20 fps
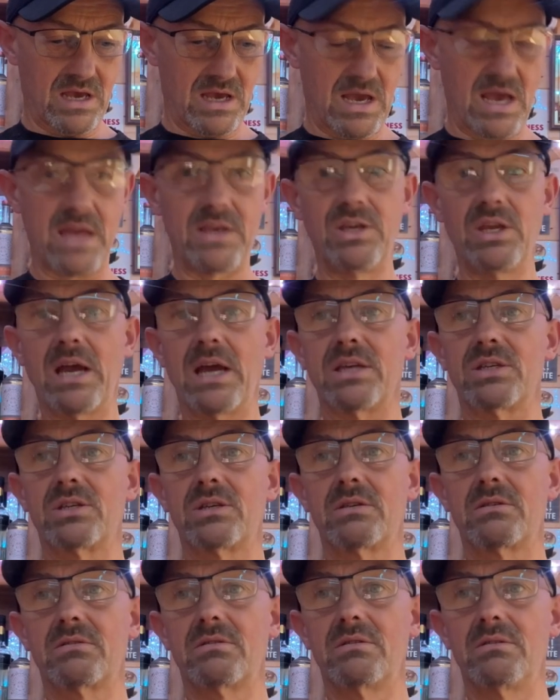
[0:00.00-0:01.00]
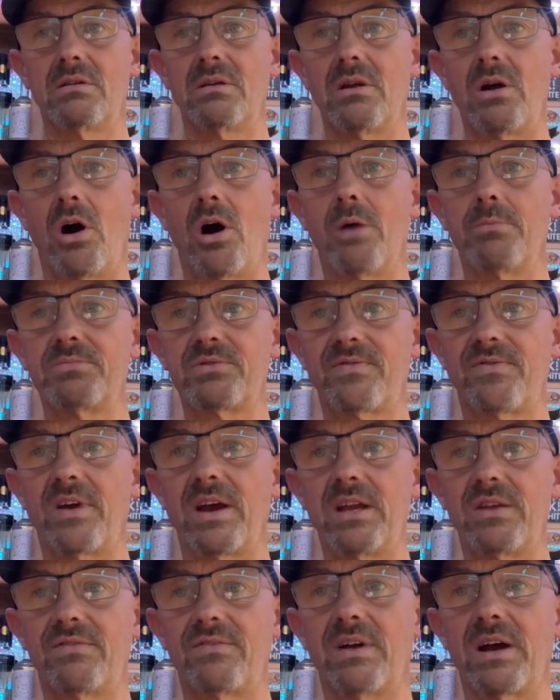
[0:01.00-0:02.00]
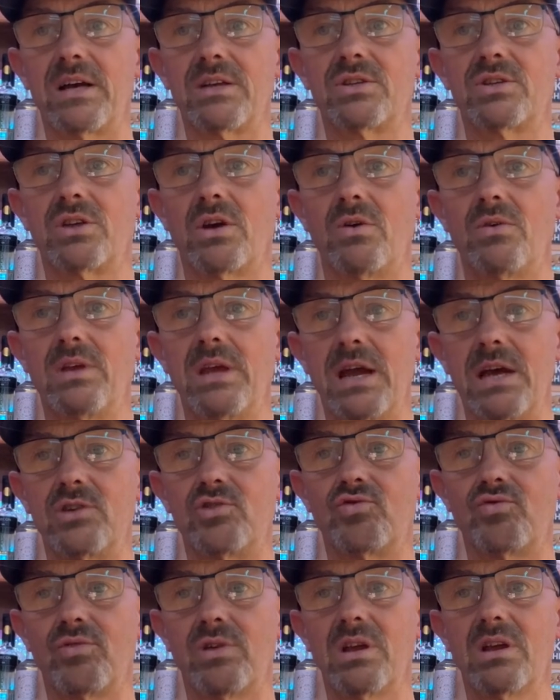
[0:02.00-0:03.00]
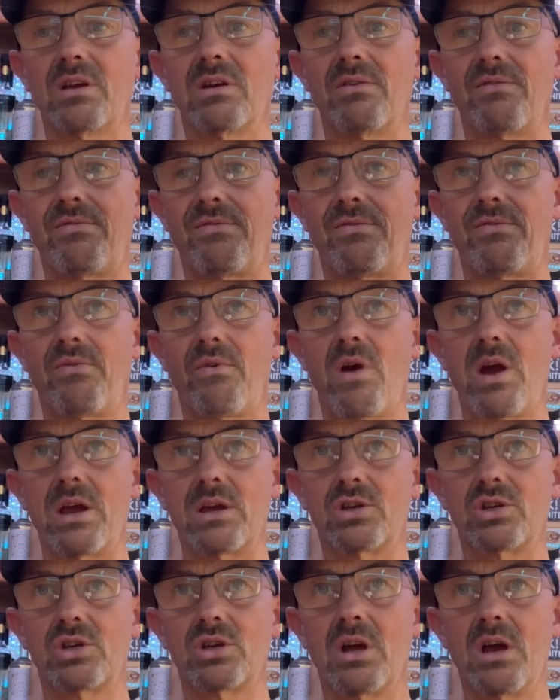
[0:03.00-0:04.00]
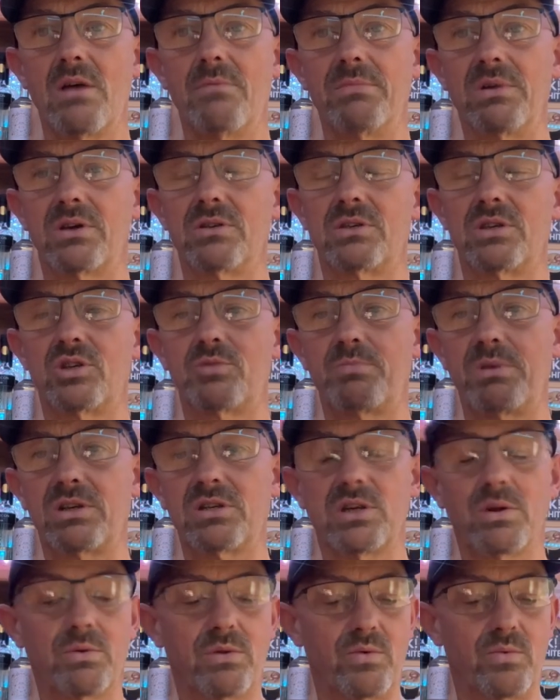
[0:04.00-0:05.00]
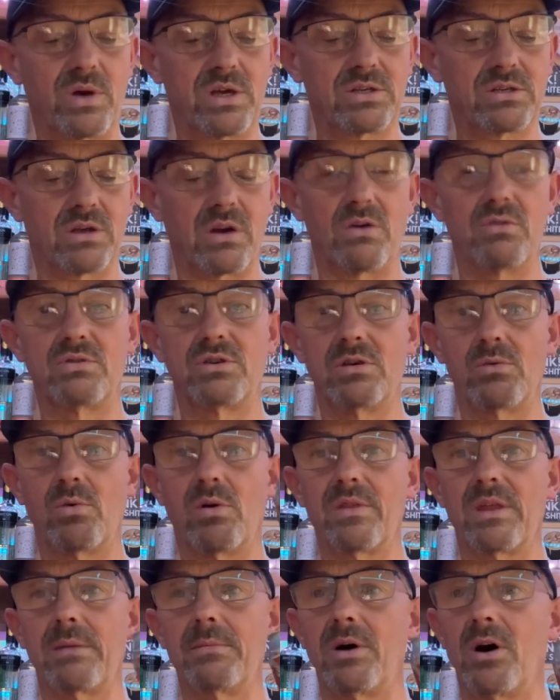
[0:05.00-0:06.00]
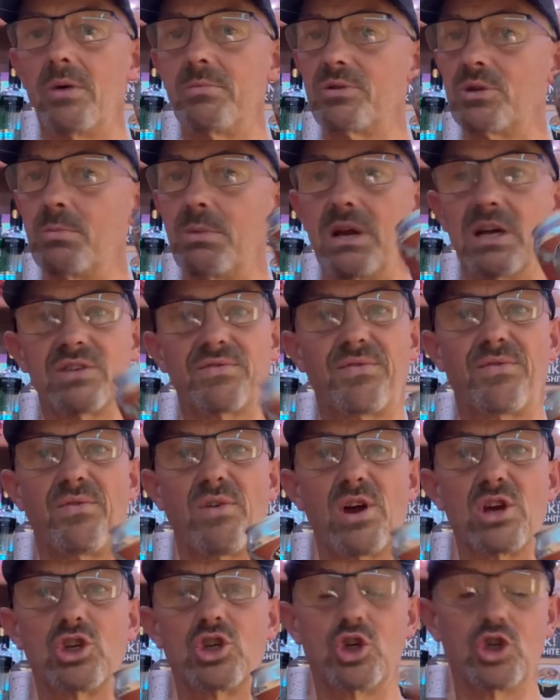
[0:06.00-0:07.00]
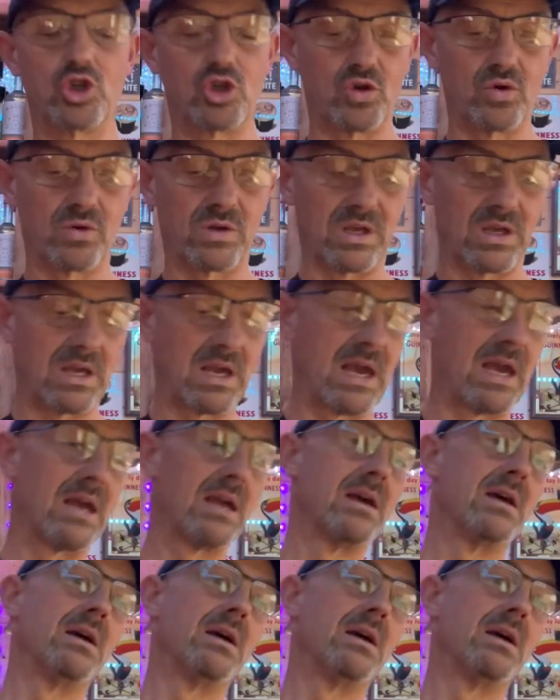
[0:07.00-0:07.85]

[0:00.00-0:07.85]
And yes, hops fade fast. So yeah, drink fresh. Because especially with the West Coast, you want them hops to be as fresh as you can get.